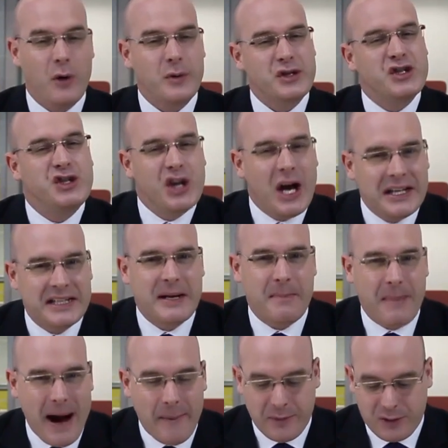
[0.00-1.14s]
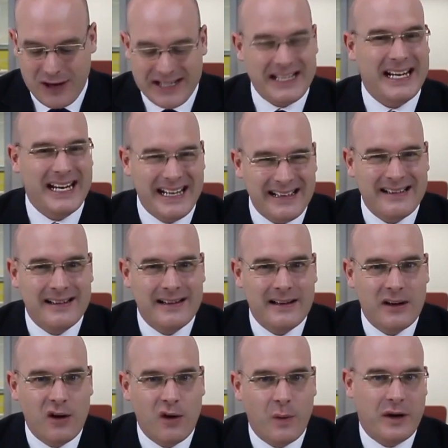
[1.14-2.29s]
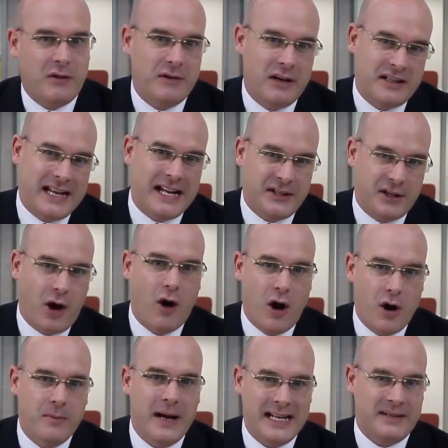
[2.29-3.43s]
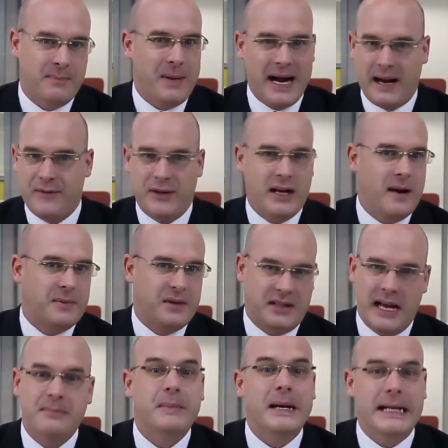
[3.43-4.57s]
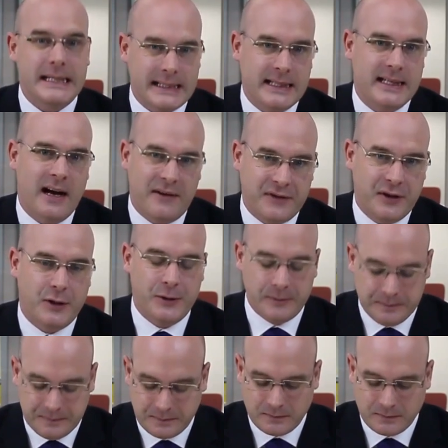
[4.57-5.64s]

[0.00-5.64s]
I was just about pressing in when I realized I had to go home. I had to pack everything up because I had meetings in the afternoon.